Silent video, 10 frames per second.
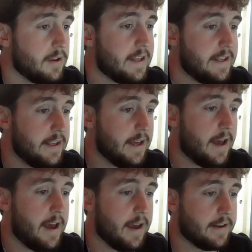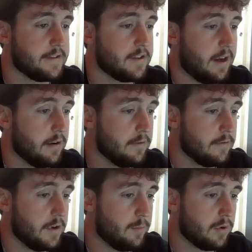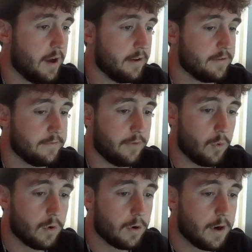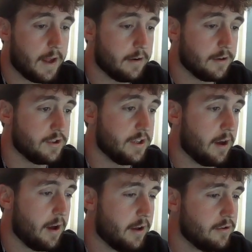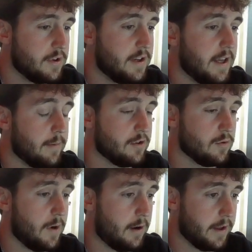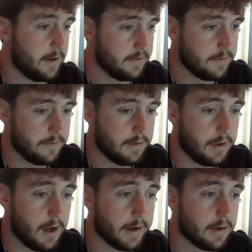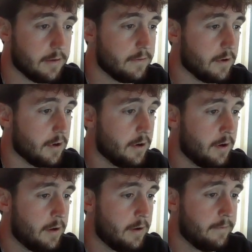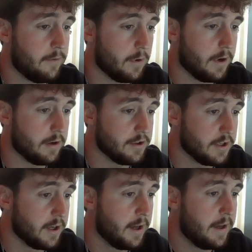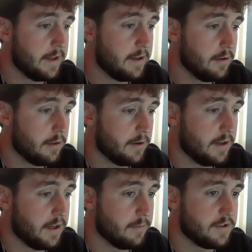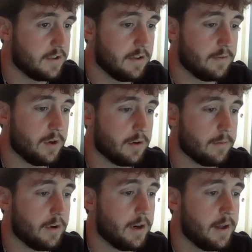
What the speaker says: EX, Carefree Press, 4 energy, 100 damage. Wow, that is not good for 4 energy. Heal 30 damage to this Pokemon.